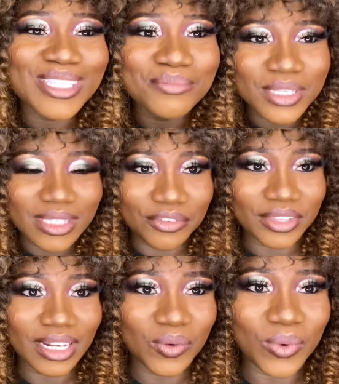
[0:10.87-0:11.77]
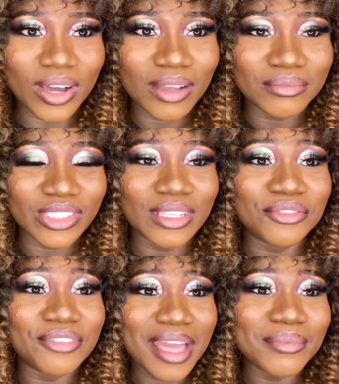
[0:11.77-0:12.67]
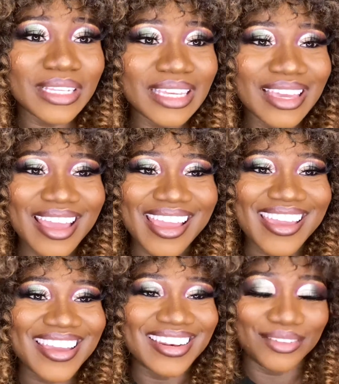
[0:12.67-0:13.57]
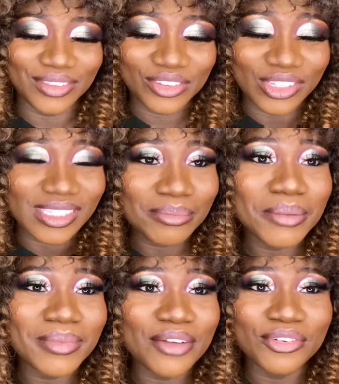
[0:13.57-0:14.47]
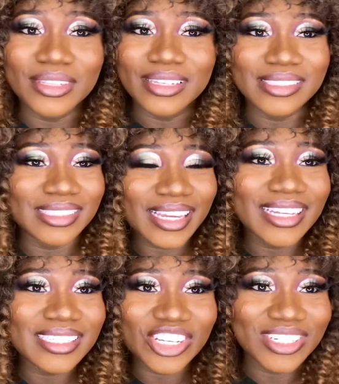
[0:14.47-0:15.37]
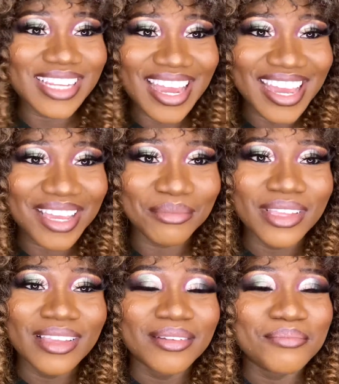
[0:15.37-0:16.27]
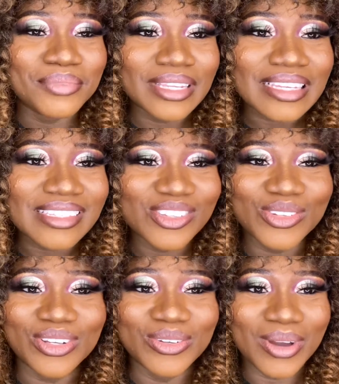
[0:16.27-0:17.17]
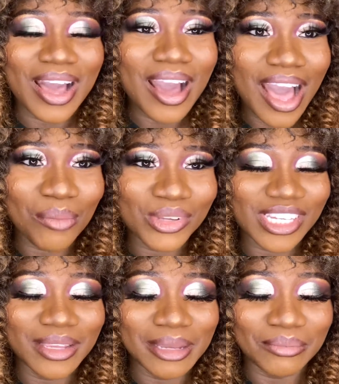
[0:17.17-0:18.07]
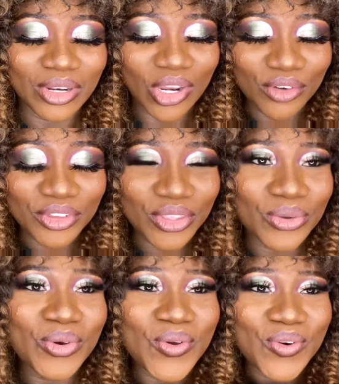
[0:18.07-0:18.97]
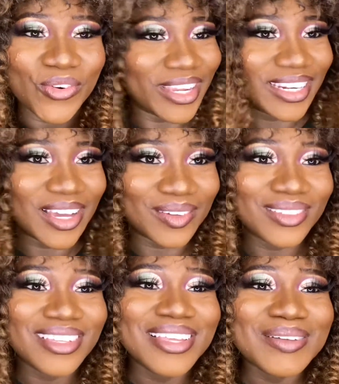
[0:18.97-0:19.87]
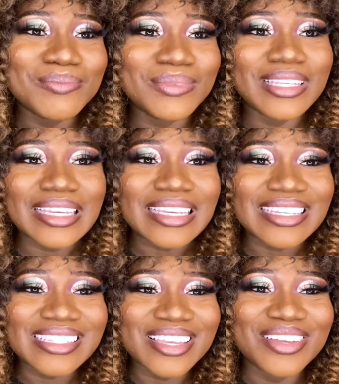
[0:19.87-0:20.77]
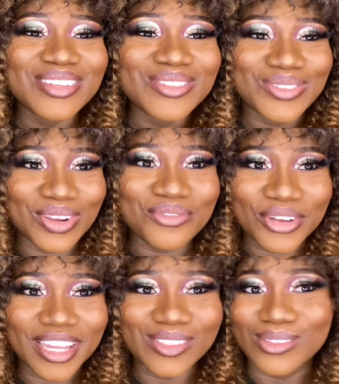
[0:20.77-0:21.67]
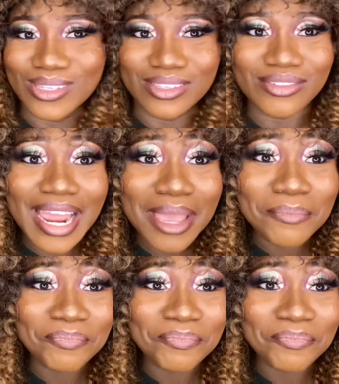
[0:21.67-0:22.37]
definitely welcome to the family. And if you're stopping by for the second, third time, please, you don't know how much I am loving you right now. Please do not forget to subscribe